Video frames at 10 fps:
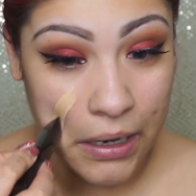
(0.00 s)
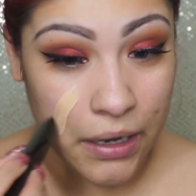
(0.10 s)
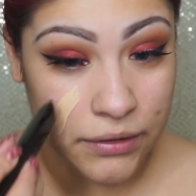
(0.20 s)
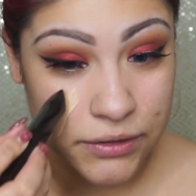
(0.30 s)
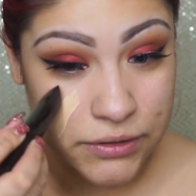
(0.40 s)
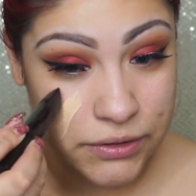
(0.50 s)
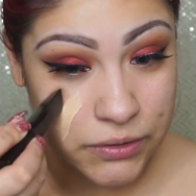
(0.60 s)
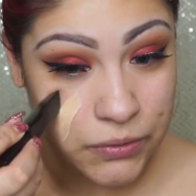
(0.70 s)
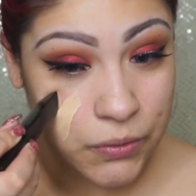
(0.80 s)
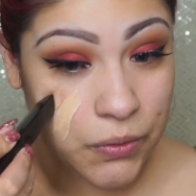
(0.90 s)
At the
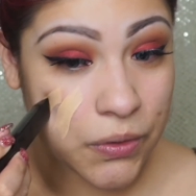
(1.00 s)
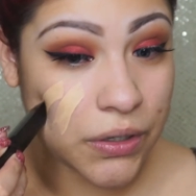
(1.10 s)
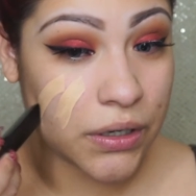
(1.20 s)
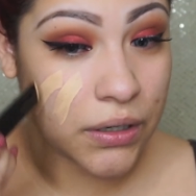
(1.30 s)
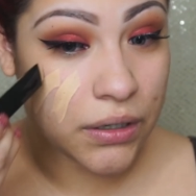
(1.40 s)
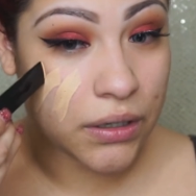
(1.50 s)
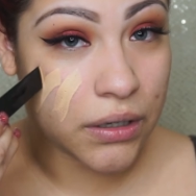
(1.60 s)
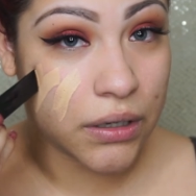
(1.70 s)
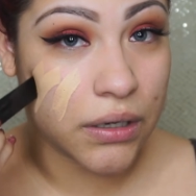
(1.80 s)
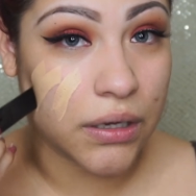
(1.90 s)
store,
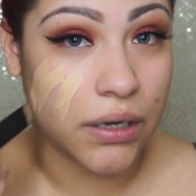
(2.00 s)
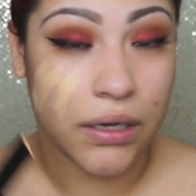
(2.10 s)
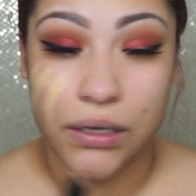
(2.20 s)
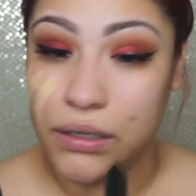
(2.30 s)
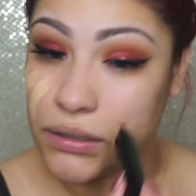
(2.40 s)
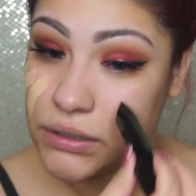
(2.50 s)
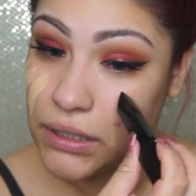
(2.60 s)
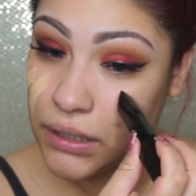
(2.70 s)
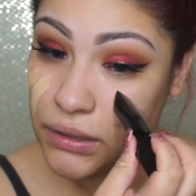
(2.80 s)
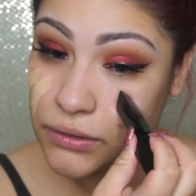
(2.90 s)
it
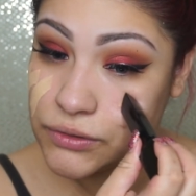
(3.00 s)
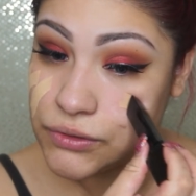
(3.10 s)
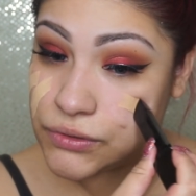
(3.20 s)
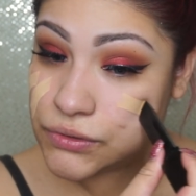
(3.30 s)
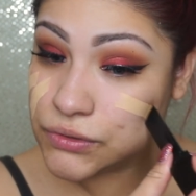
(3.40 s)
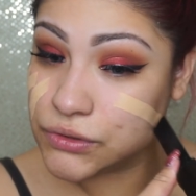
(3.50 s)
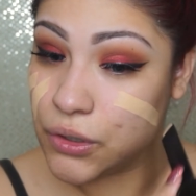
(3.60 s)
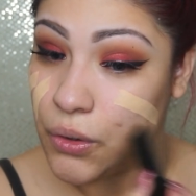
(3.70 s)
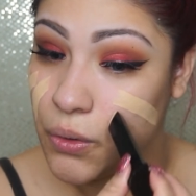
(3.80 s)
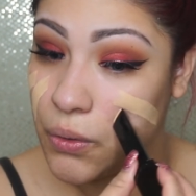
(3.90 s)
looks
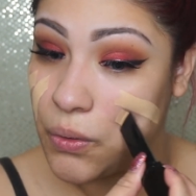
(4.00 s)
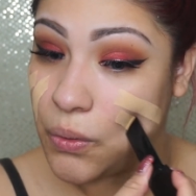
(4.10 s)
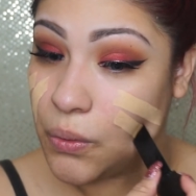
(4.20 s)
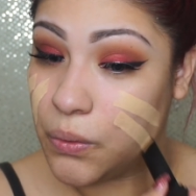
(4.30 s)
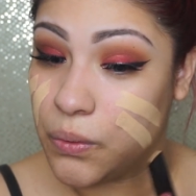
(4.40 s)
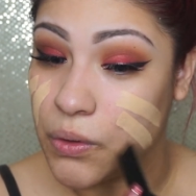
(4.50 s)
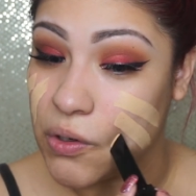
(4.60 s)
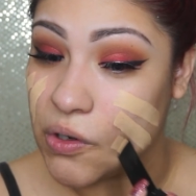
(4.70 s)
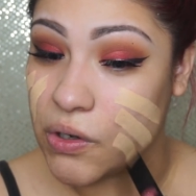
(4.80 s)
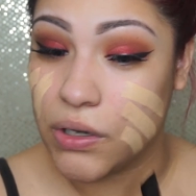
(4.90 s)

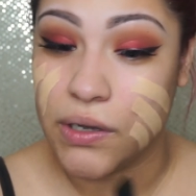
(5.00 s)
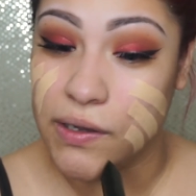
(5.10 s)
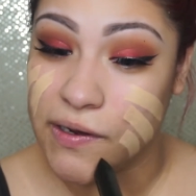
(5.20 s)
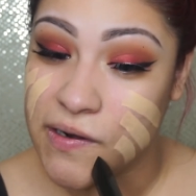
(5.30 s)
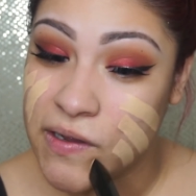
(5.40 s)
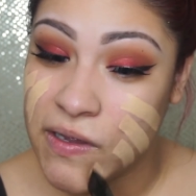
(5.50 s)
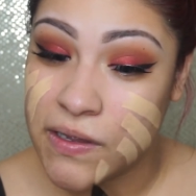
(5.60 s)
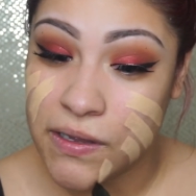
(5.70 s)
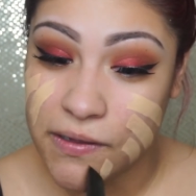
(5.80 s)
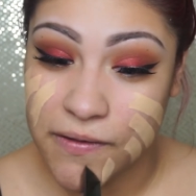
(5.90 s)
so good.
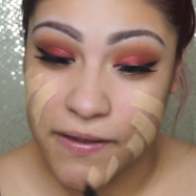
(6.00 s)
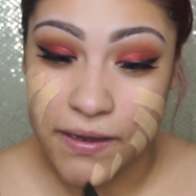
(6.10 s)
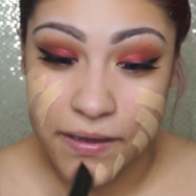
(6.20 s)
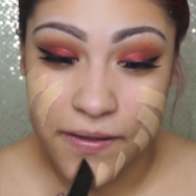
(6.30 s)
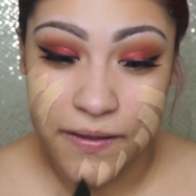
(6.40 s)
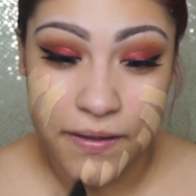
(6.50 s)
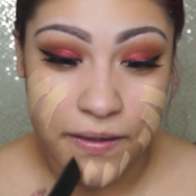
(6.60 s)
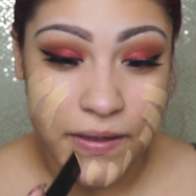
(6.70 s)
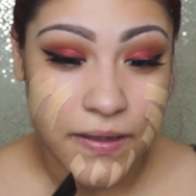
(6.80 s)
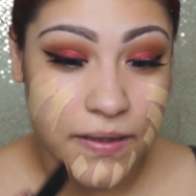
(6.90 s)
Like,
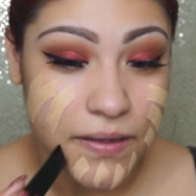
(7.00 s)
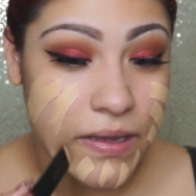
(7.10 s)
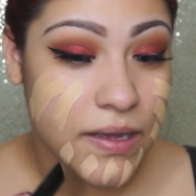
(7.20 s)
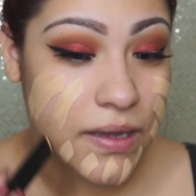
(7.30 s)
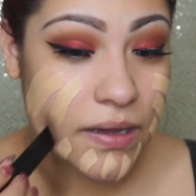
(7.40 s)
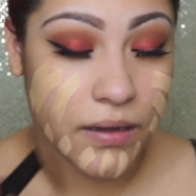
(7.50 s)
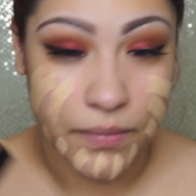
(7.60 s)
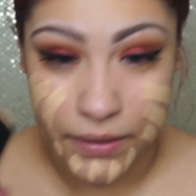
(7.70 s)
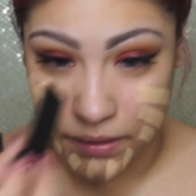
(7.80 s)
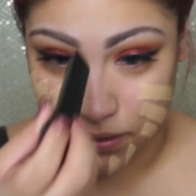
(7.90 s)
oh
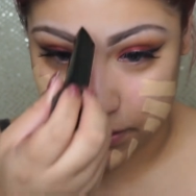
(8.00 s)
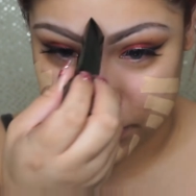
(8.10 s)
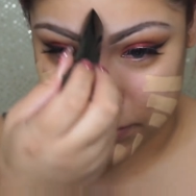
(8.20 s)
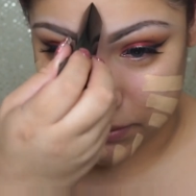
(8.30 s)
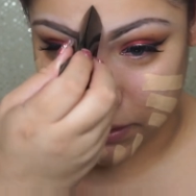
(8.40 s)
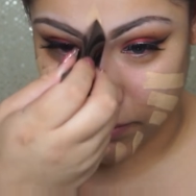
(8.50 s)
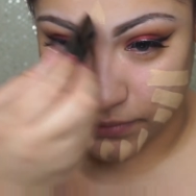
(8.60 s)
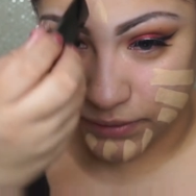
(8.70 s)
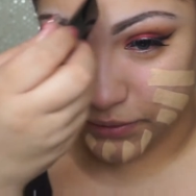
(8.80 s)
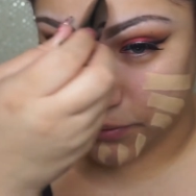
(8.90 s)
my gosh. I
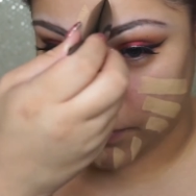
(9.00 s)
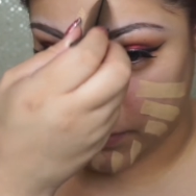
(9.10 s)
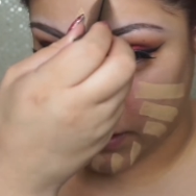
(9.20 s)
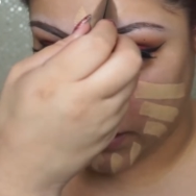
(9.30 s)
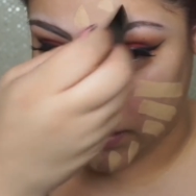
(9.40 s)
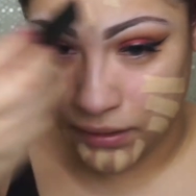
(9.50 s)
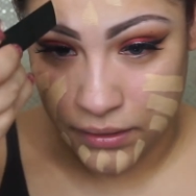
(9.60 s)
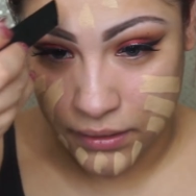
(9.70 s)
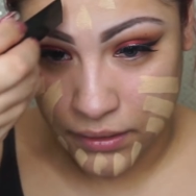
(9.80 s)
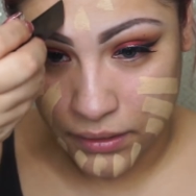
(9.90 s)
really hope that
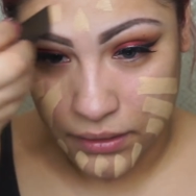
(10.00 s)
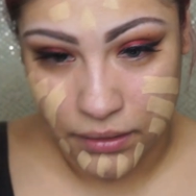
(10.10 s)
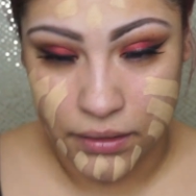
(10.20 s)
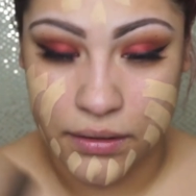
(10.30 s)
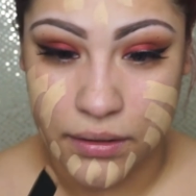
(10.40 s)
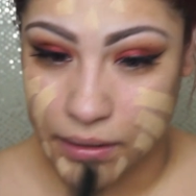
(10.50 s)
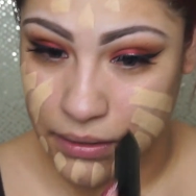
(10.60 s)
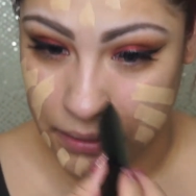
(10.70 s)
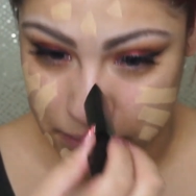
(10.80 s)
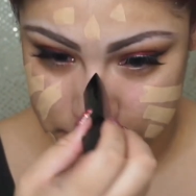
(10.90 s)

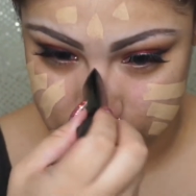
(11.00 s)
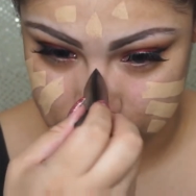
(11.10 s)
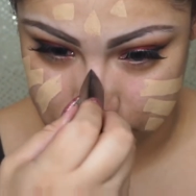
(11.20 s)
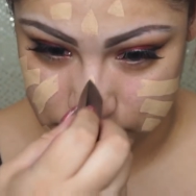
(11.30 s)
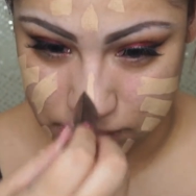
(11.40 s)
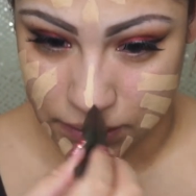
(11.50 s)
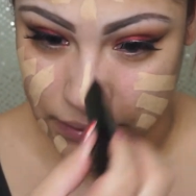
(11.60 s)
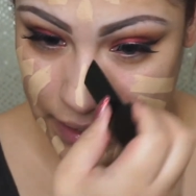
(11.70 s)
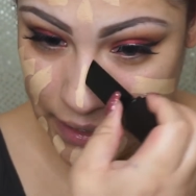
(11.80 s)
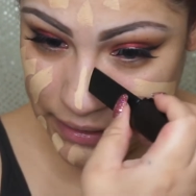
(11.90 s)
it
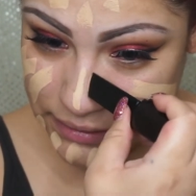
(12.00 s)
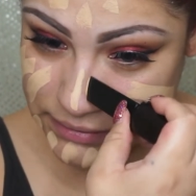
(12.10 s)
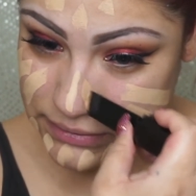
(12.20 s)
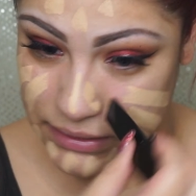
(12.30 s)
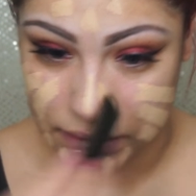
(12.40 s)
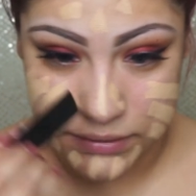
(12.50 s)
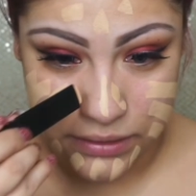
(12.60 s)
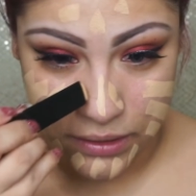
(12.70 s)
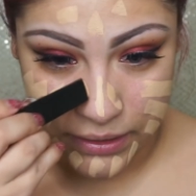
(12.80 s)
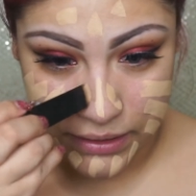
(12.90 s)
lasts as
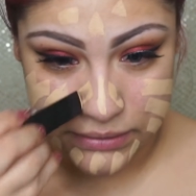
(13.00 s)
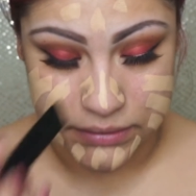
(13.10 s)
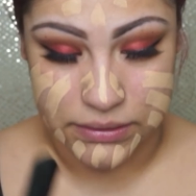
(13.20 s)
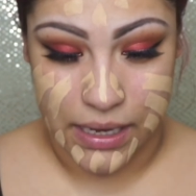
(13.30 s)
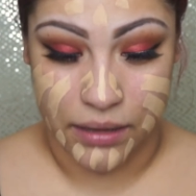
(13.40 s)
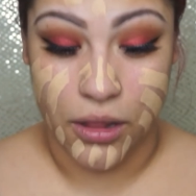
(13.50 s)
long as